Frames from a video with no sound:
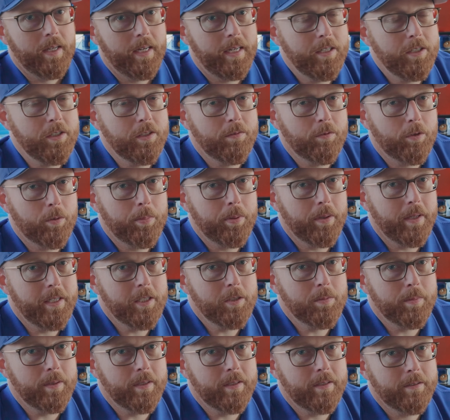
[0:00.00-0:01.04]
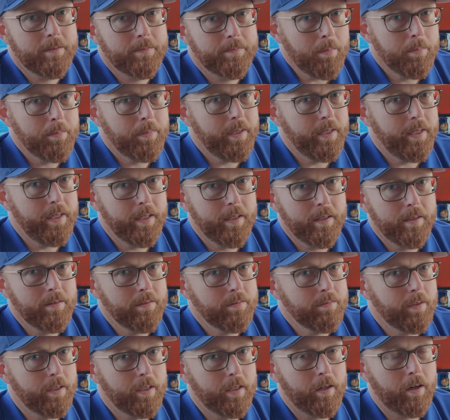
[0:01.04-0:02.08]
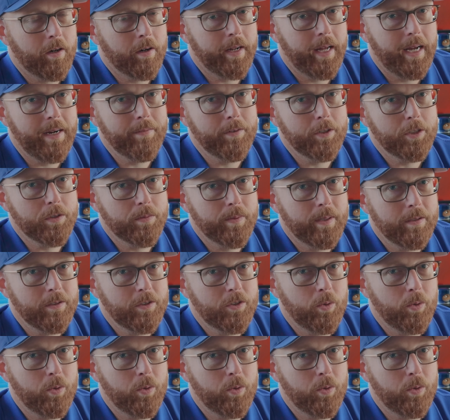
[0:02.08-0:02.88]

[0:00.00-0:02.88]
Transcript: engine replacement being on average around